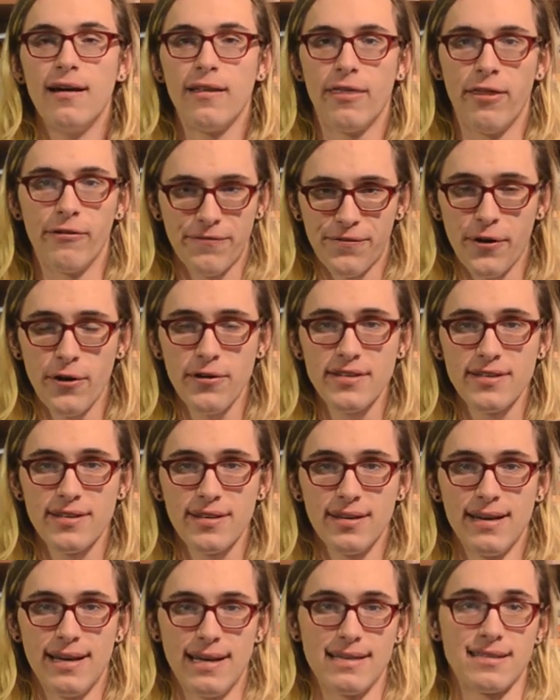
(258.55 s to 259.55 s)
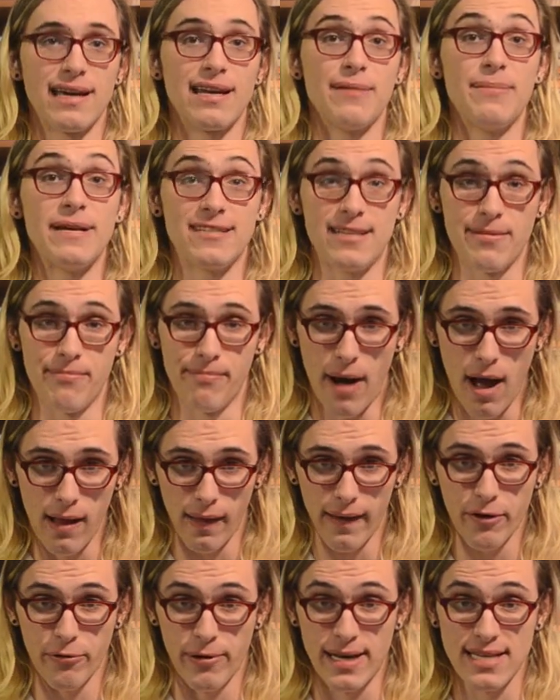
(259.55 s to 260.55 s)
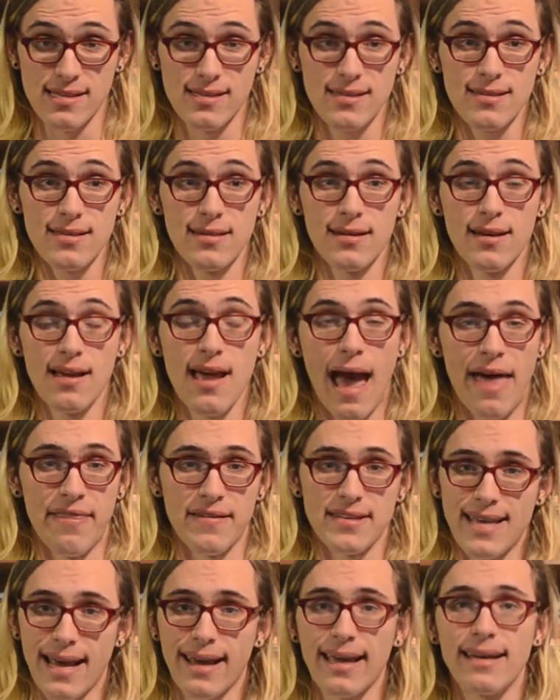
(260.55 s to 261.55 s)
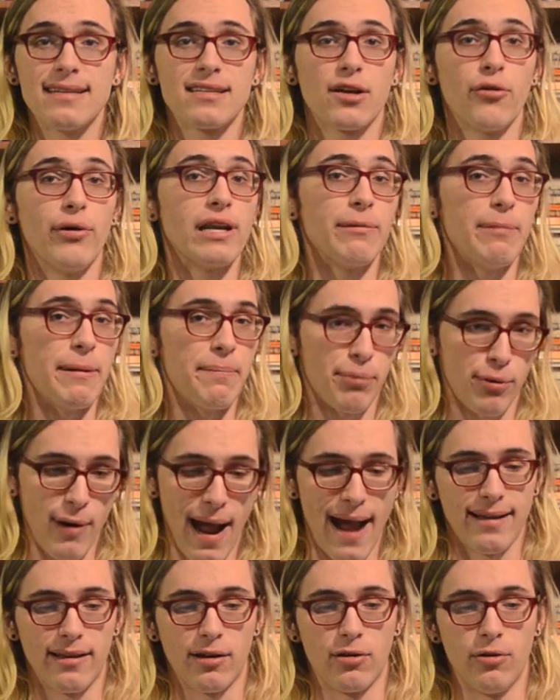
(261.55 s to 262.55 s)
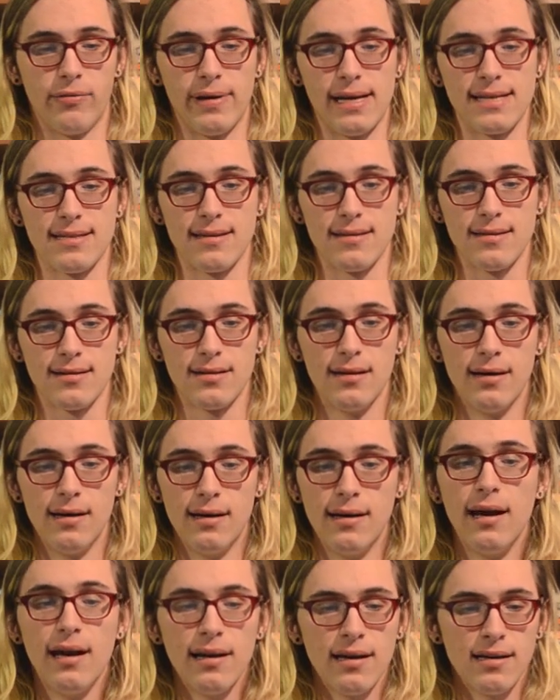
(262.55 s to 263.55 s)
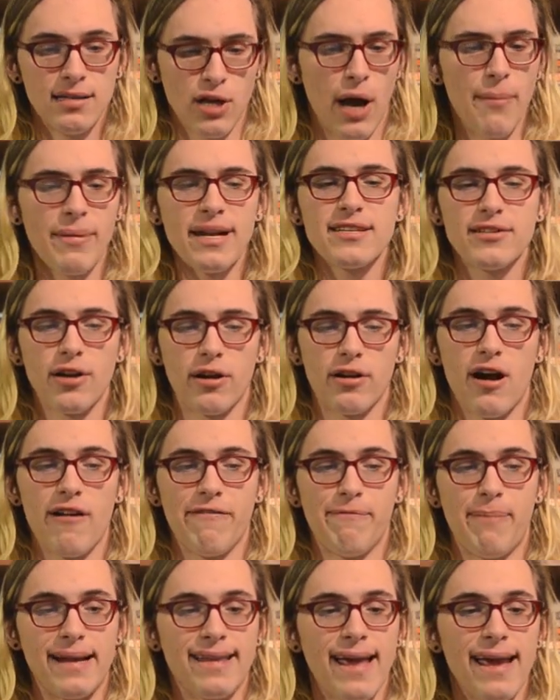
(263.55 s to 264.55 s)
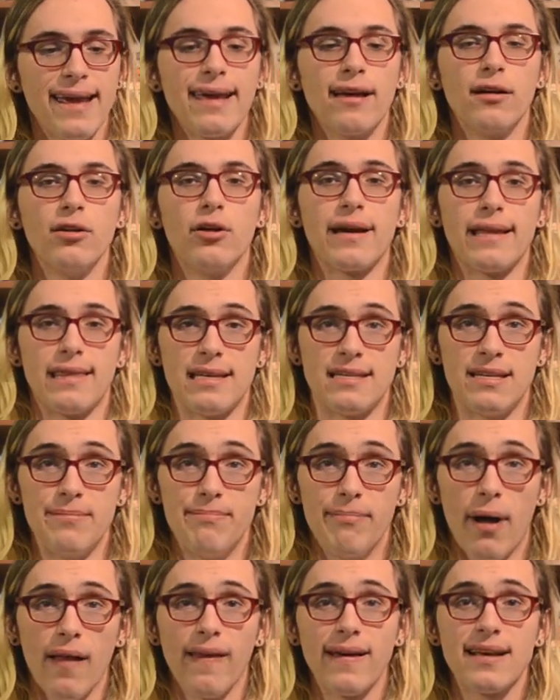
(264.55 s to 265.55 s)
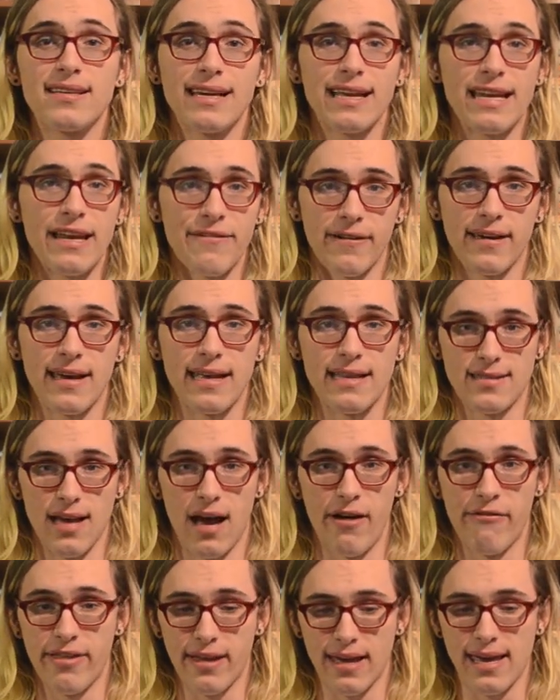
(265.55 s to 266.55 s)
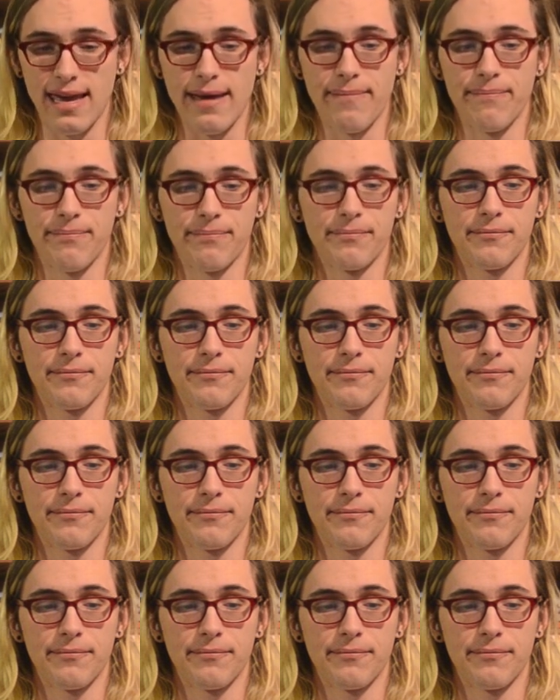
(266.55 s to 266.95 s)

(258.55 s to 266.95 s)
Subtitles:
The first is going to be symbolic reasons, and the second is going to be practical reasons. So I'm going to start off by taking a look at the symbolic significance of the gi.